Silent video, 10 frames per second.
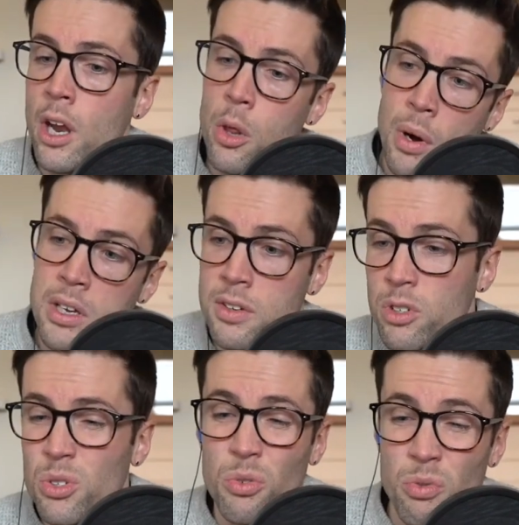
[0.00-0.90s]
Otherwise, you have
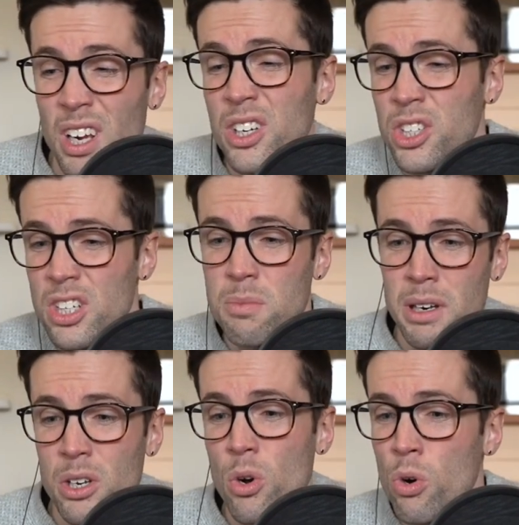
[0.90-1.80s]
to sort of readjust
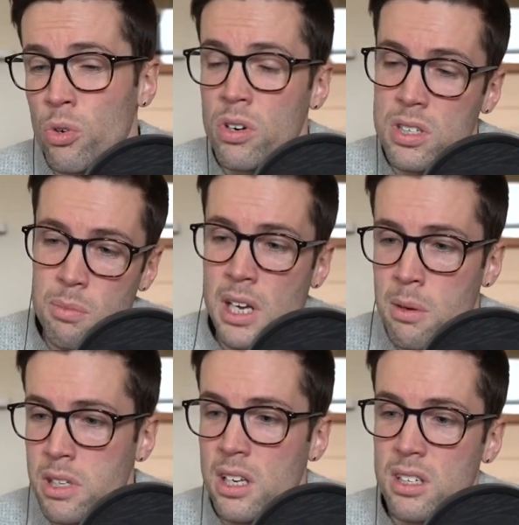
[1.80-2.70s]
mid corner, and
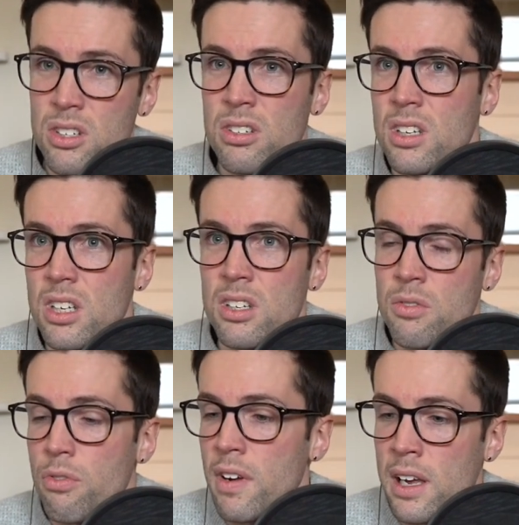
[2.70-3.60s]
sometimes that's just it doesn't
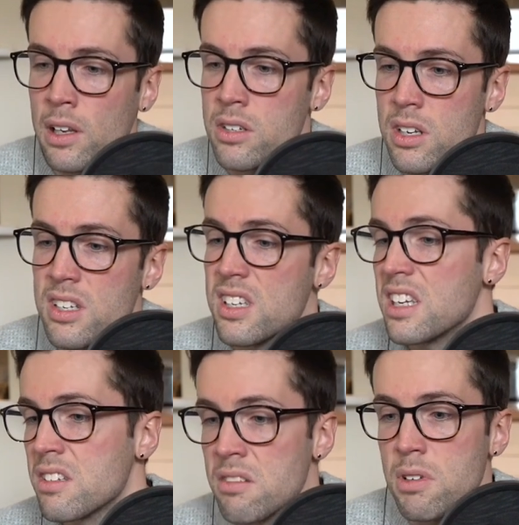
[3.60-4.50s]
feel as
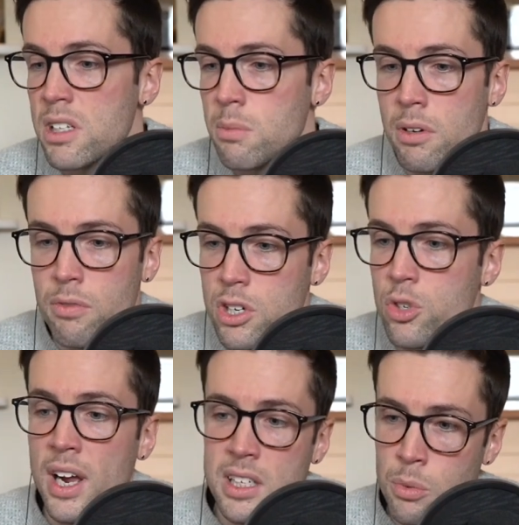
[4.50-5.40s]
consistent. It's a bit mm.
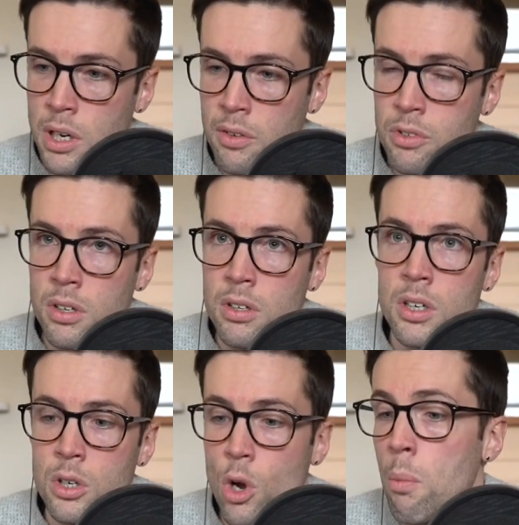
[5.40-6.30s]
frustrating when you have to
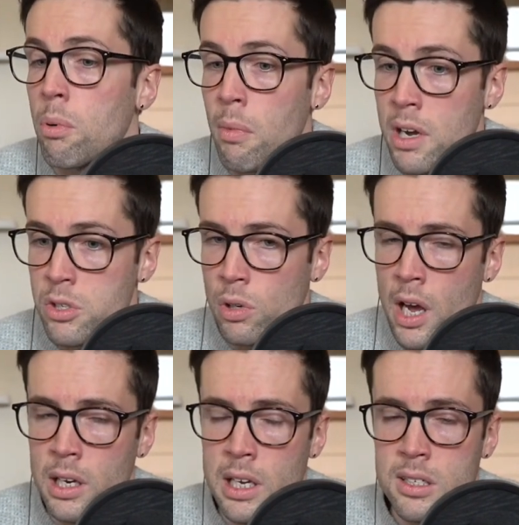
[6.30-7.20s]
compromise your
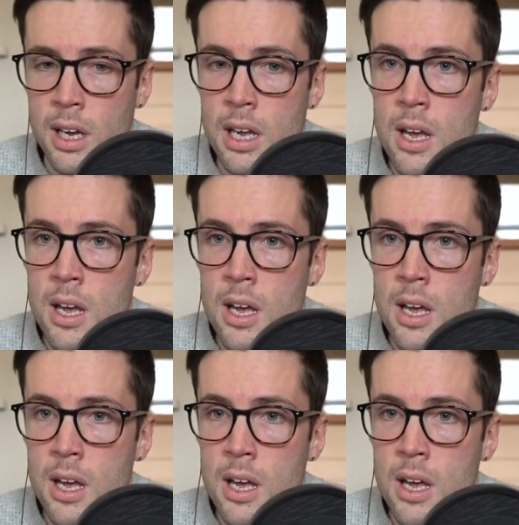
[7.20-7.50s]
line, let's say.